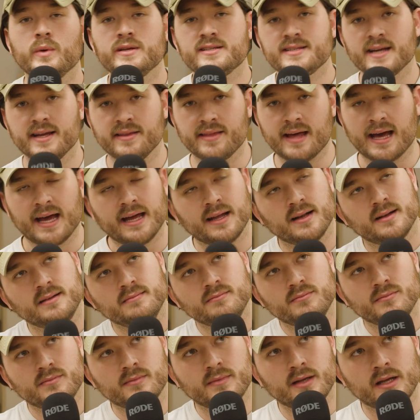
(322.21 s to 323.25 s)
say that,
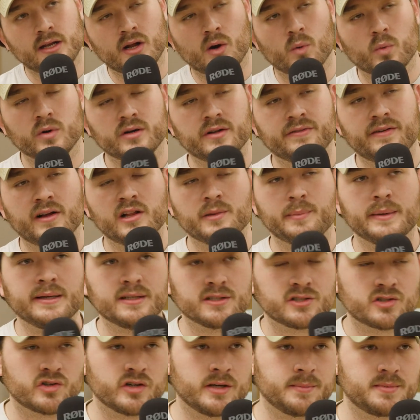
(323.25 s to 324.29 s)
we're developing
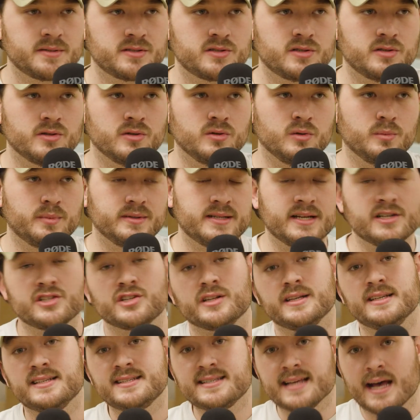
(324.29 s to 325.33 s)
scripts to
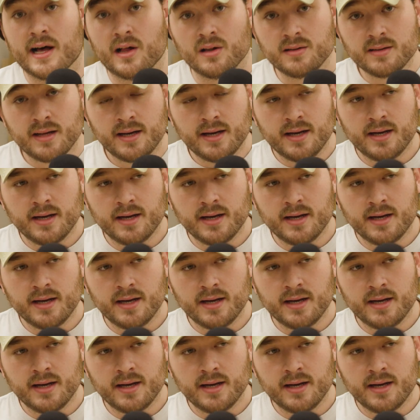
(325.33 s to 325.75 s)
potentially sell,